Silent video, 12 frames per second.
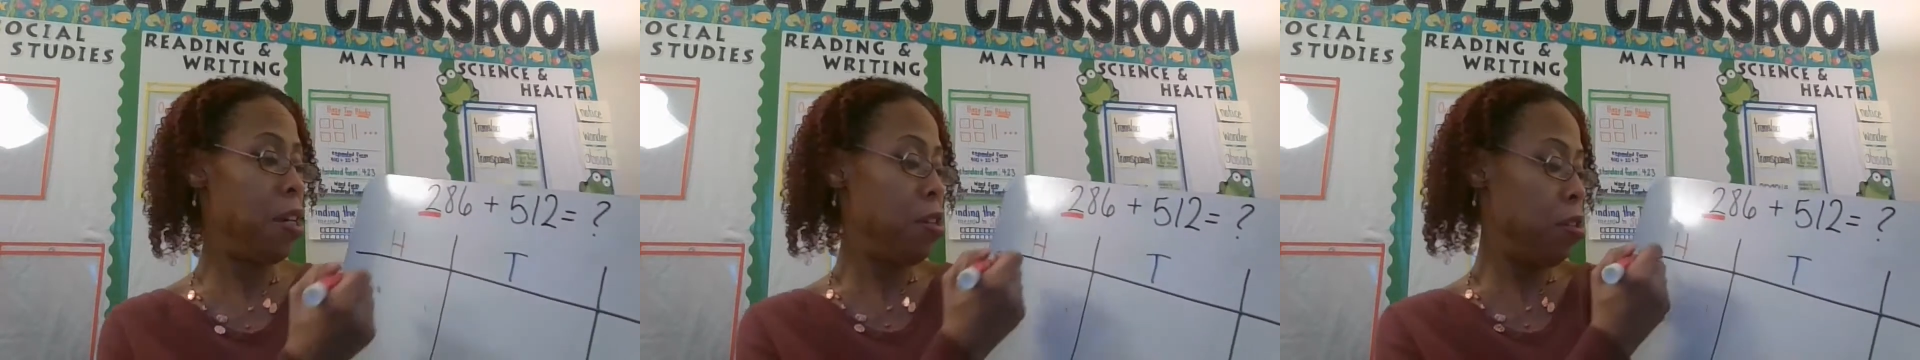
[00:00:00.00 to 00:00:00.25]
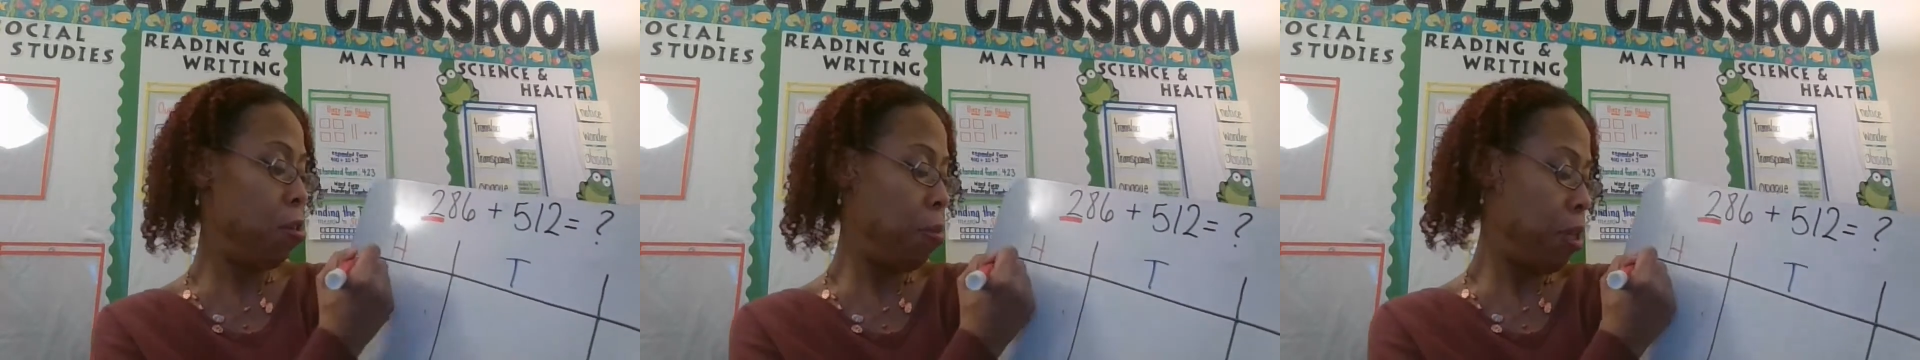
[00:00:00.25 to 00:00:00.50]

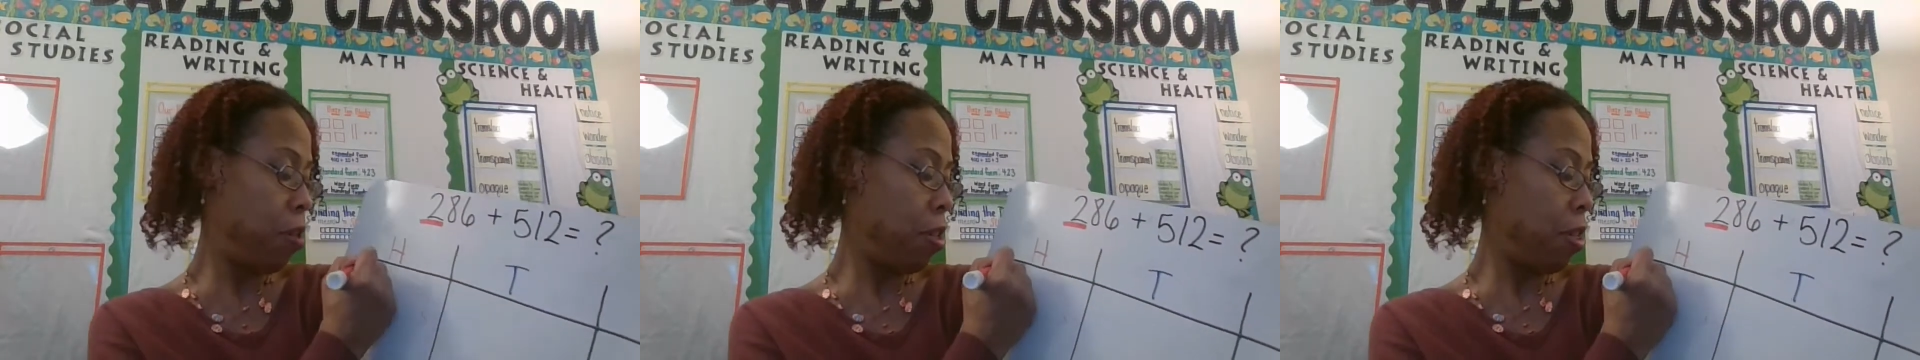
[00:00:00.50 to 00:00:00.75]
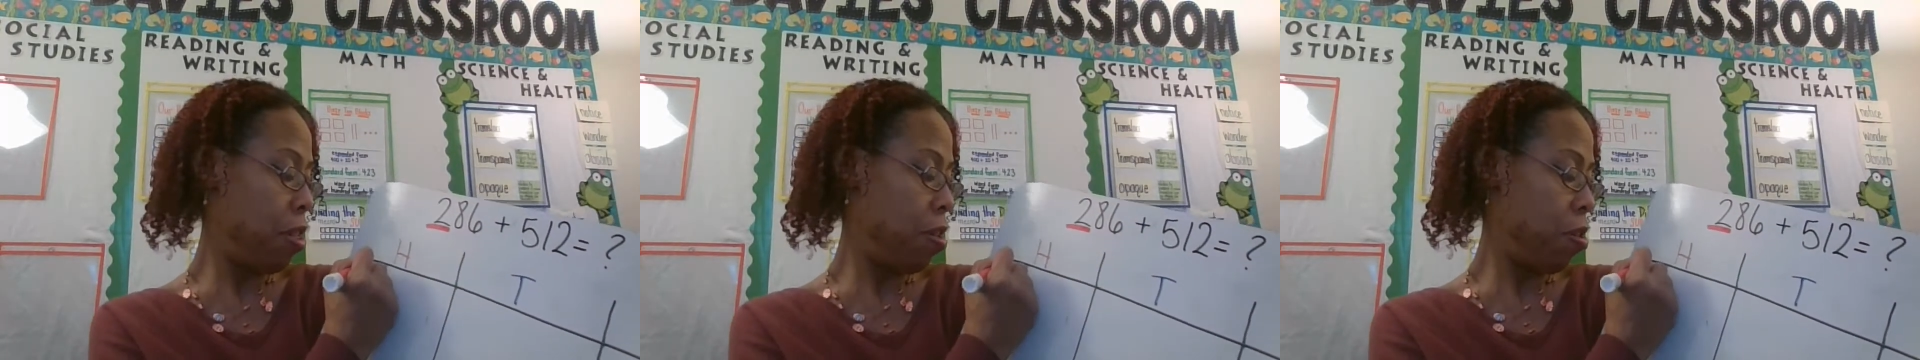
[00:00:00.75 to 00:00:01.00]
So we know
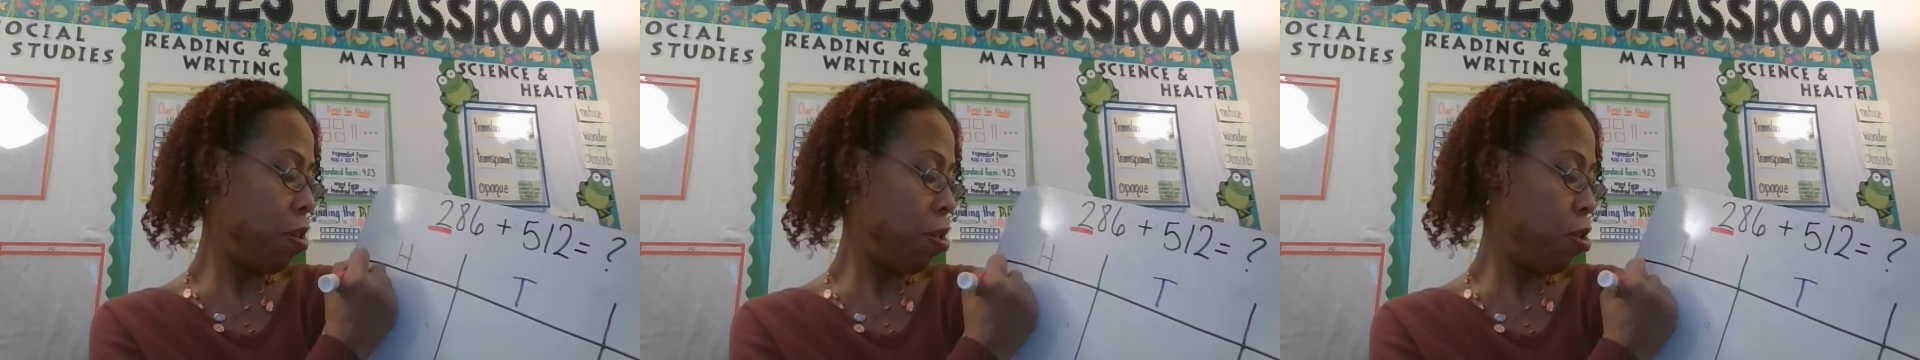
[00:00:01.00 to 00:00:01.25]
that there are